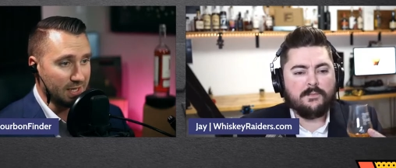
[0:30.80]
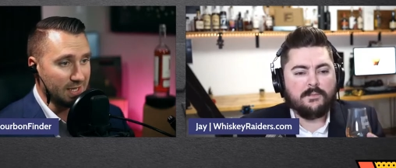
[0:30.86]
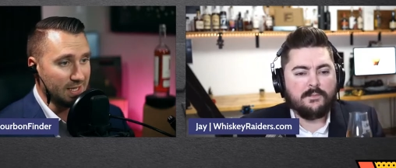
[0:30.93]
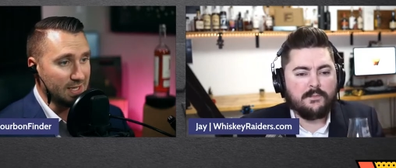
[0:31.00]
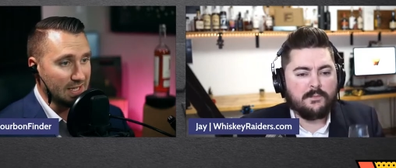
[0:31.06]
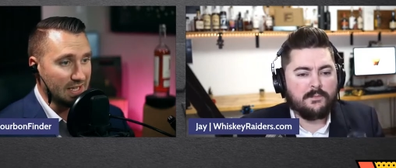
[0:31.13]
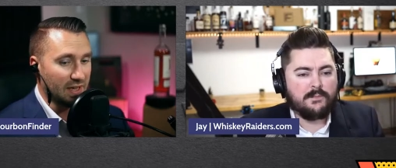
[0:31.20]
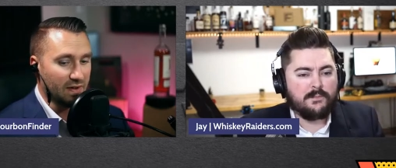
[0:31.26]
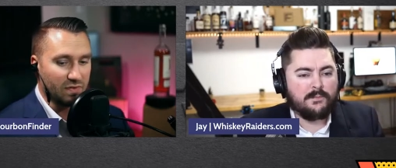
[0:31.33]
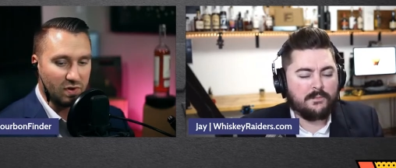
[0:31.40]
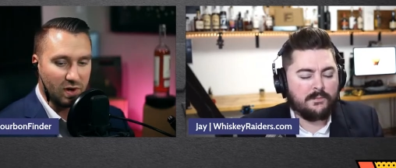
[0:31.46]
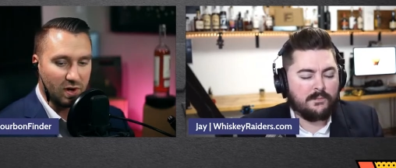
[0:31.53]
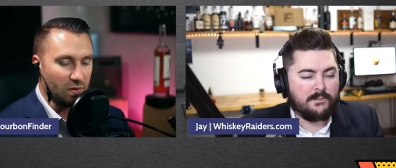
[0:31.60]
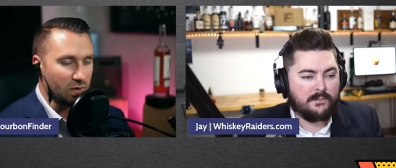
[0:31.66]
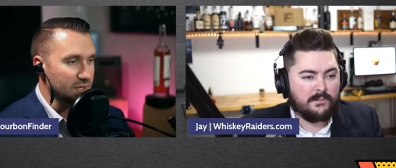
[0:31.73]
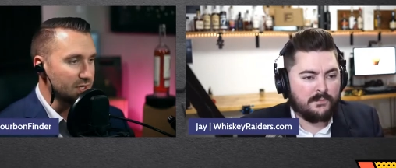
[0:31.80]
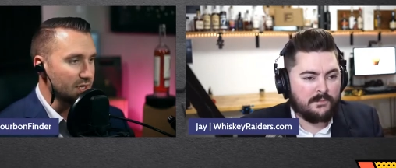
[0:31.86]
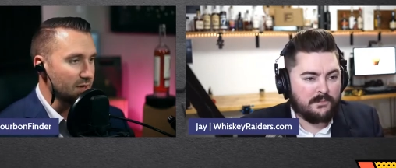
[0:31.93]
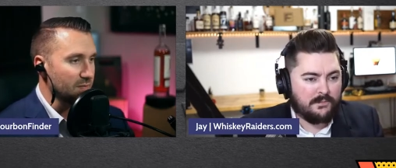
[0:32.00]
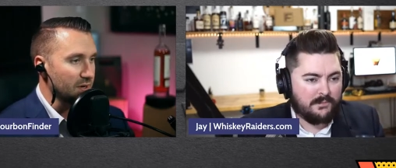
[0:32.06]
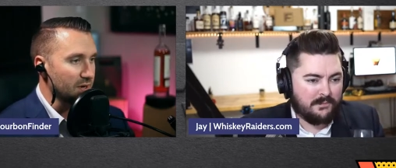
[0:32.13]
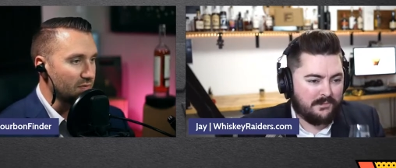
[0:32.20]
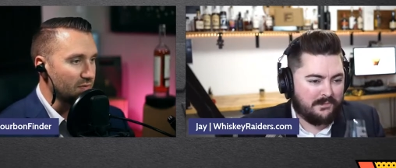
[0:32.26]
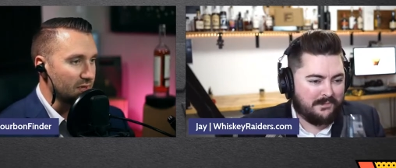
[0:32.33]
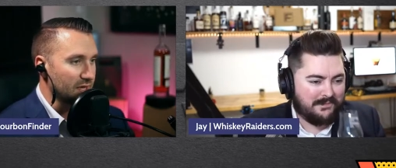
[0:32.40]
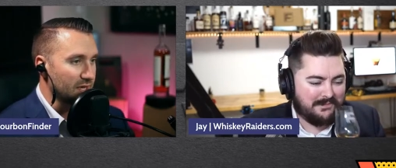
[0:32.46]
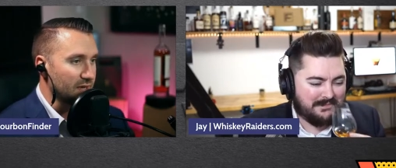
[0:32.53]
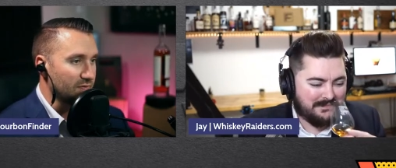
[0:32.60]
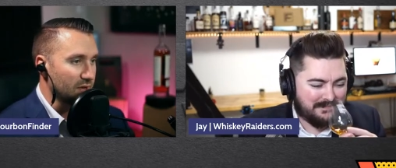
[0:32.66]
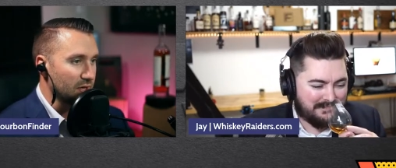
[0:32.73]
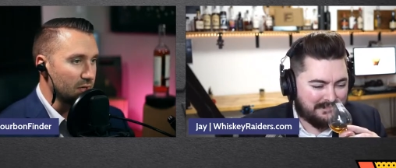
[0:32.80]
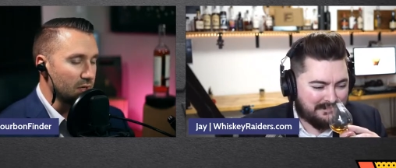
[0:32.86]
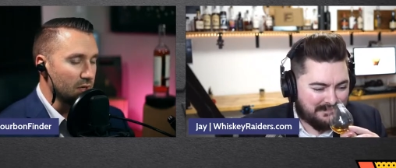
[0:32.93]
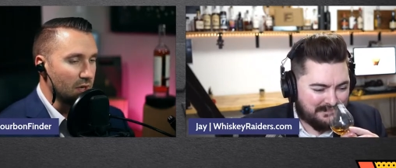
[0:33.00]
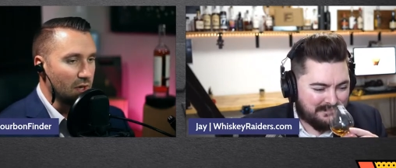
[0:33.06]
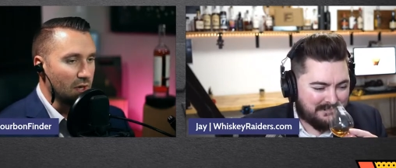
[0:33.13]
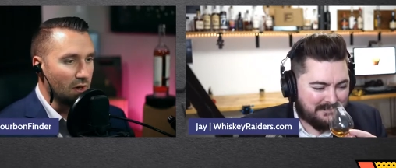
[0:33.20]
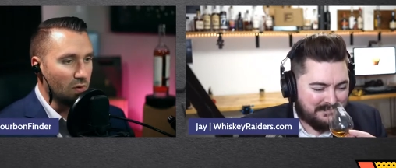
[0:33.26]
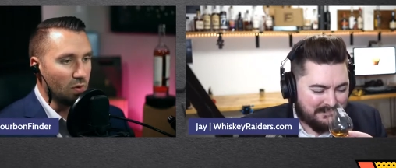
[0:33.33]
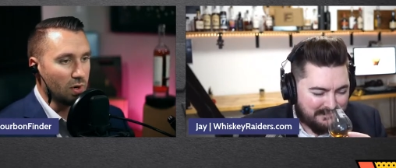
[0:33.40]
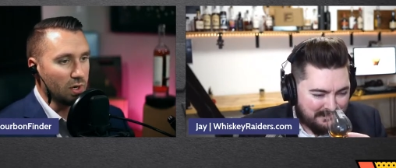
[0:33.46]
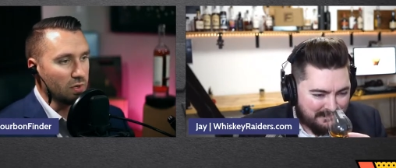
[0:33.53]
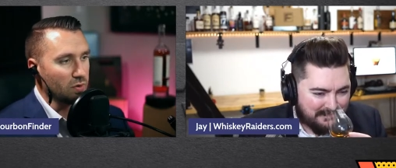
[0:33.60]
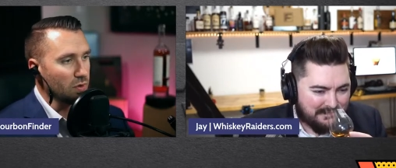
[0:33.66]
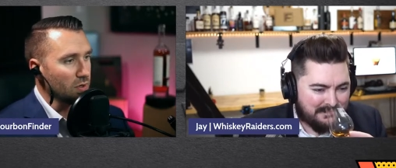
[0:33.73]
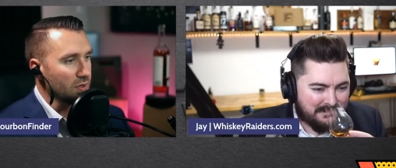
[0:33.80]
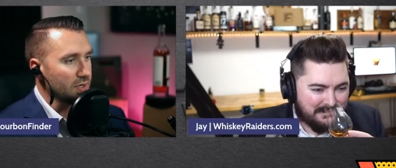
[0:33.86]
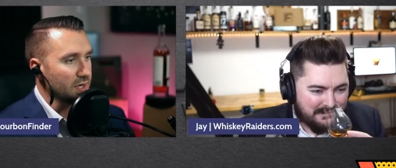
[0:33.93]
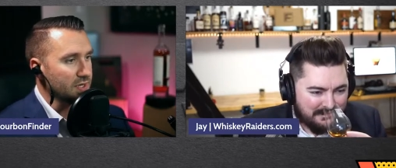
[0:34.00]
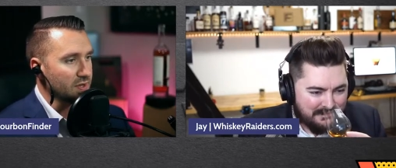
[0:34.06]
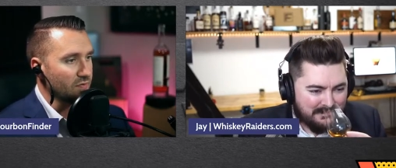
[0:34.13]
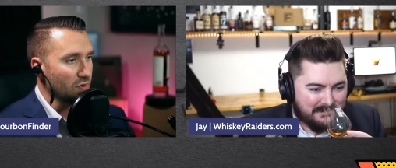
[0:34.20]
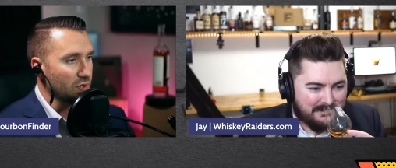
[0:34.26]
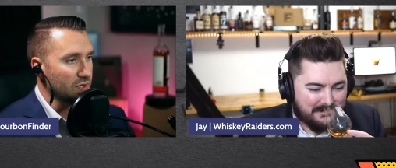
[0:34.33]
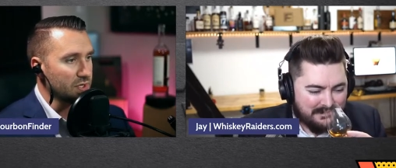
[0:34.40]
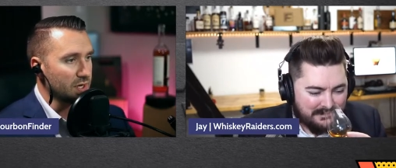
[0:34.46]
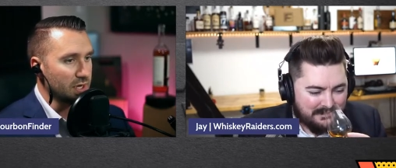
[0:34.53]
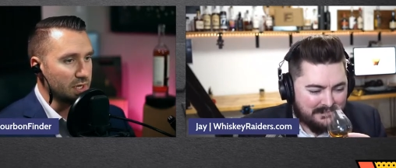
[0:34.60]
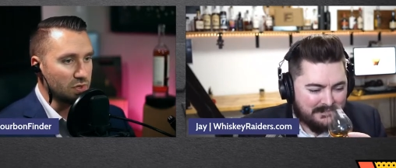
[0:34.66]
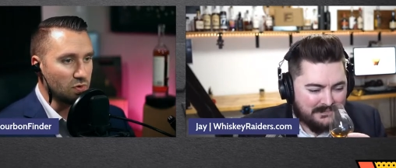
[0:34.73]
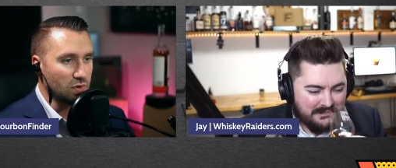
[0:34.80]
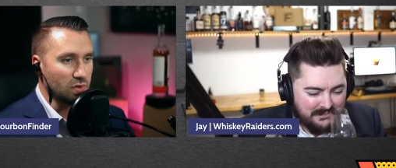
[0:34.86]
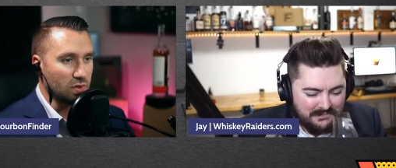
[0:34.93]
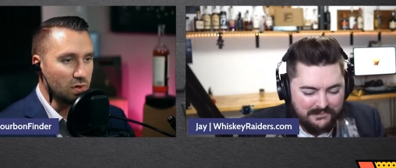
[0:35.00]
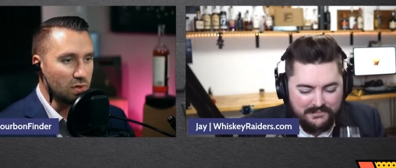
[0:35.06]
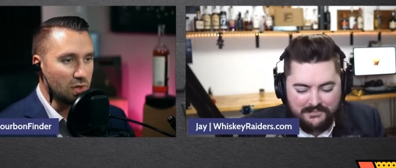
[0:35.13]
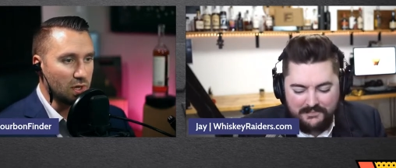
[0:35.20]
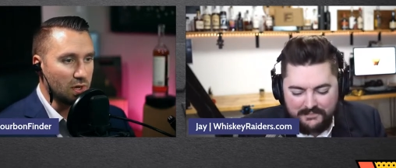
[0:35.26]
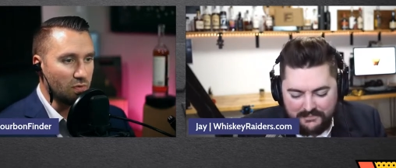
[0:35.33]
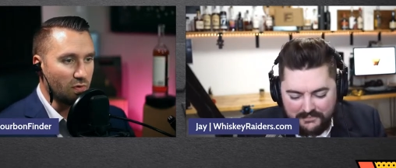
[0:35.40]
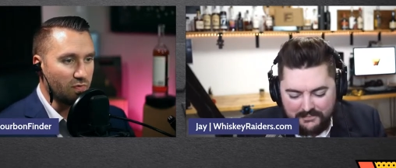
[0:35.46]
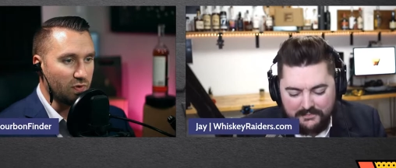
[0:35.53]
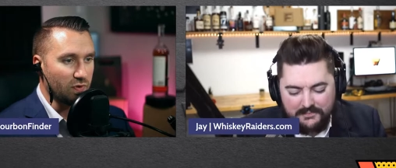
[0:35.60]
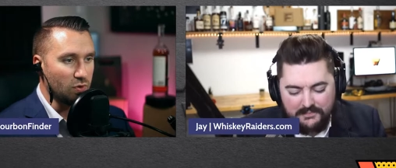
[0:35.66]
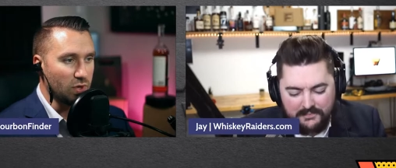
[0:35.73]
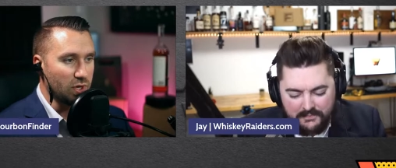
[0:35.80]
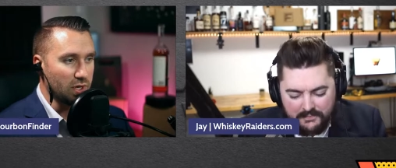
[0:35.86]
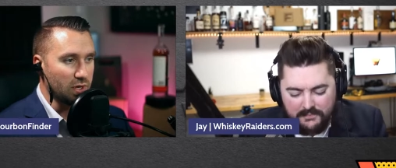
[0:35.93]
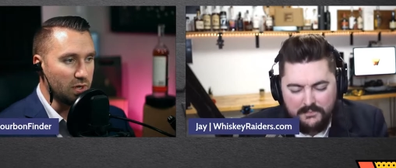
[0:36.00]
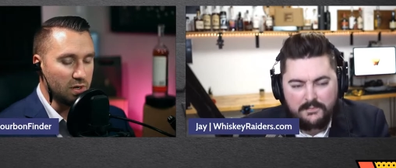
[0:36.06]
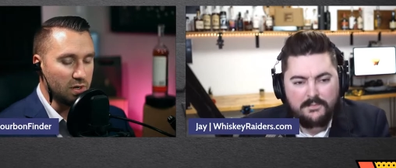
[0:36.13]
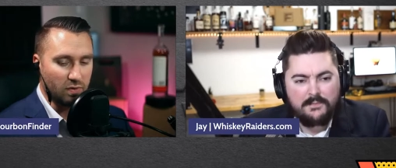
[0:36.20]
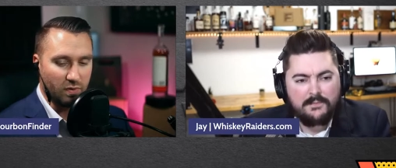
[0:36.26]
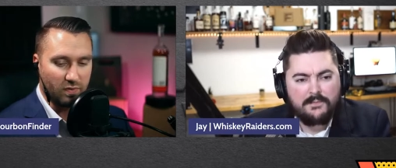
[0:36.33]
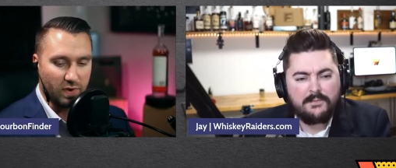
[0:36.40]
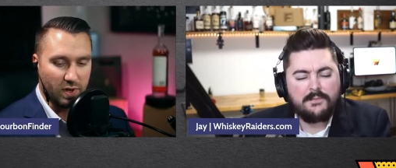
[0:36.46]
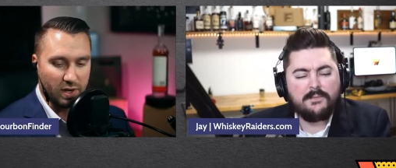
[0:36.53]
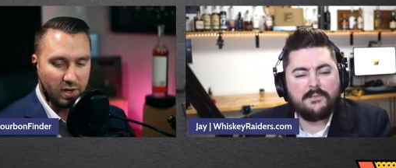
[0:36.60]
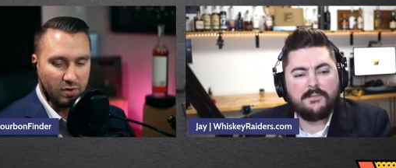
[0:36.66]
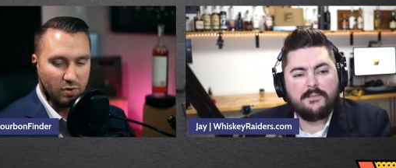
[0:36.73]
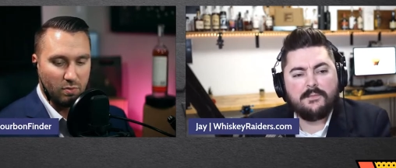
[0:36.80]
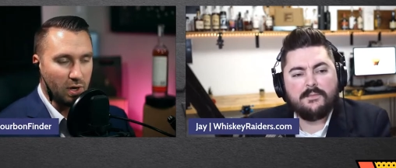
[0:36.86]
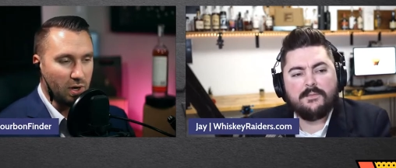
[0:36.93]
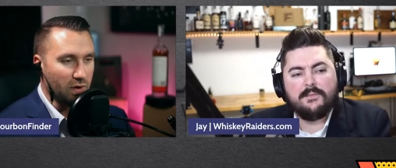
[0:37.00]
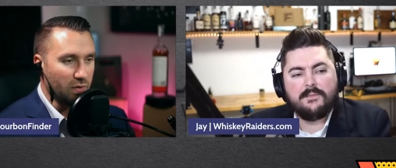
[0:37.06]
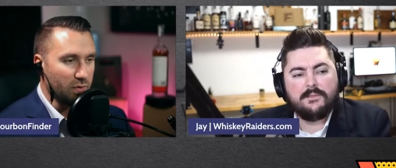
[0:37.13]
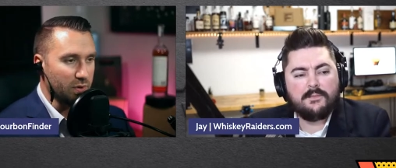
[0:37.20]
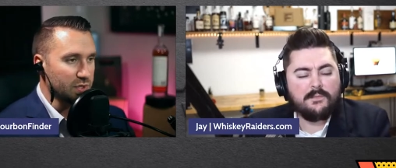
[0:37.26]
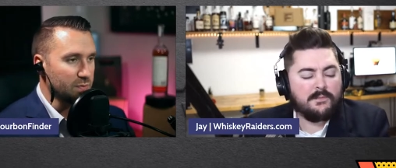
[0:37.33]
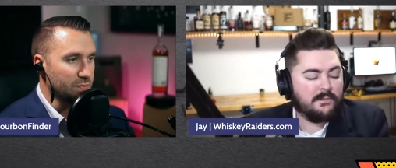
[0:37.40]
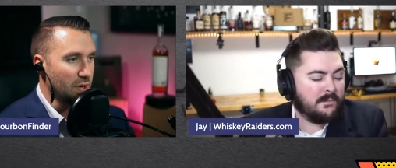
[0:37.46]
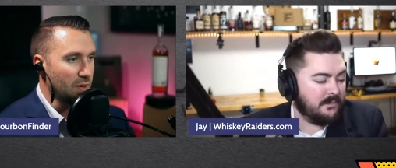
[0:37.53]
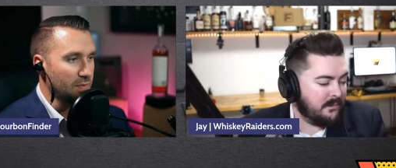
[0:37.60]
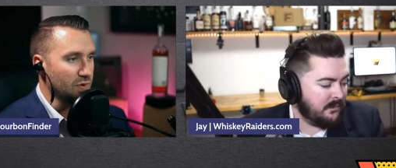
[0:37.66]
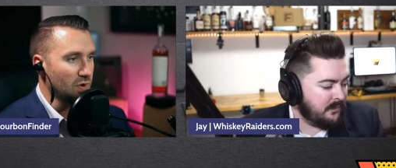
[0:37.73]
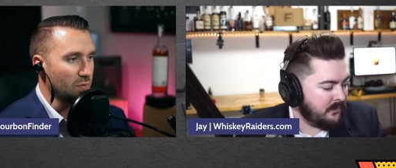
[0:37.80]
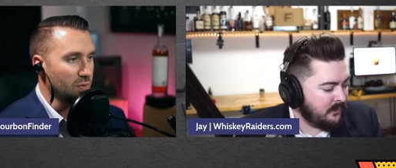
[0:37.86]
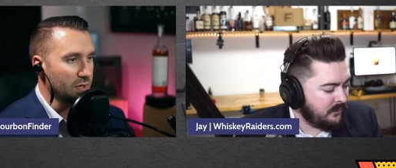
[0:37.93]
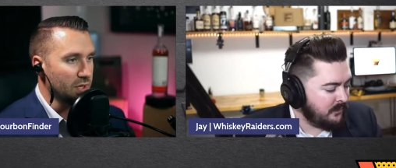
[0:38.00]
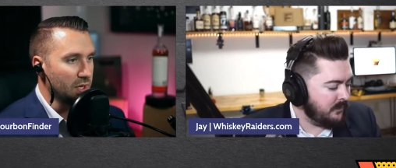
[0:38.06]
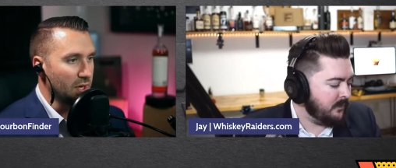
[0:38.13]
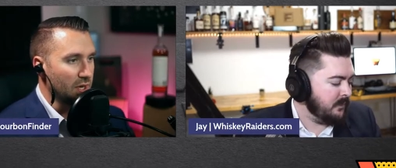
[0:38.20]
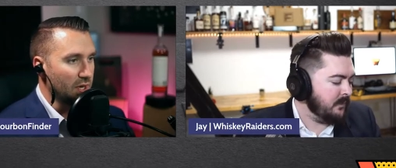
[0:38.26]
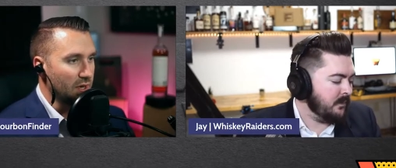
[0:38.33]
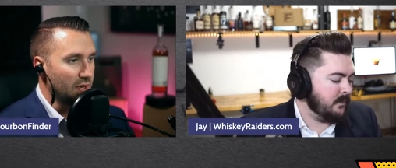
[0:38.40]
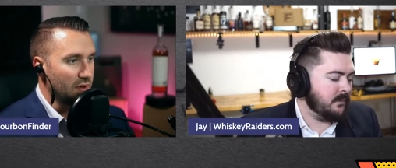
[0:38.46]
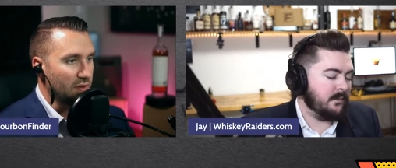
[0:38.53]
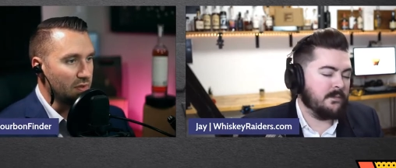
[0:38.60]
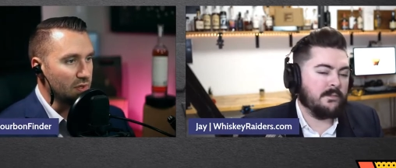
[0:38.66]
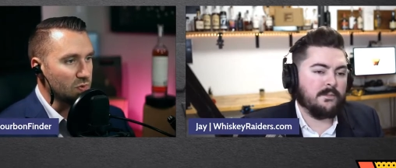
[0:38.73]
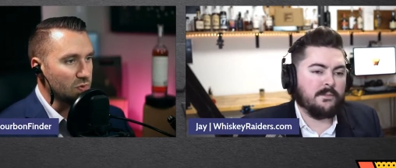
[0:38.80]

Speaker 1: in the after hours segment of the evening. We're going to do a little tasting for you tonight, do a little uh, review here. We've got a new bottle that we just popped open. This